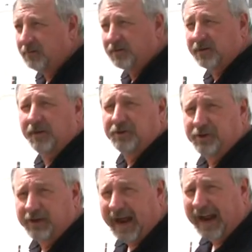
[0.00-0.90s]
so that
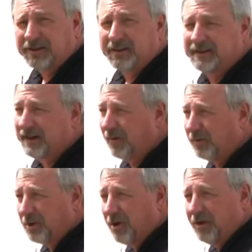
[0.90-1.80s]
you can actually zero
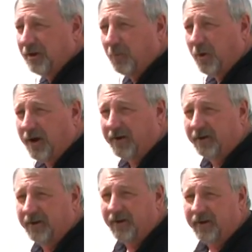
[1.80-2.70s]
turn in water.
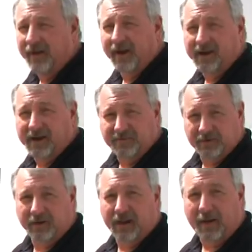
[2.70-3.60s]
It gives
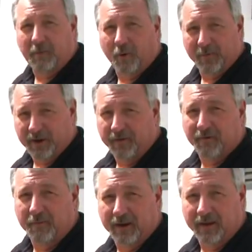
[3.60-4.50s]
you a lot more
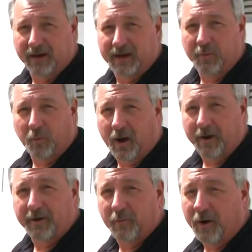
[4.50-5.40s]
maneuverability in
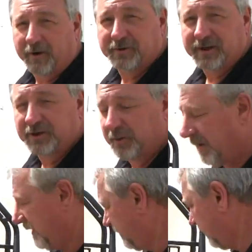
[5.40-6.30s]
water
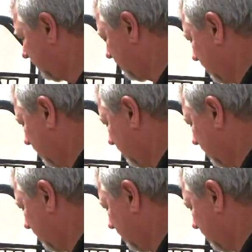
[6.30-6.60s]
situations.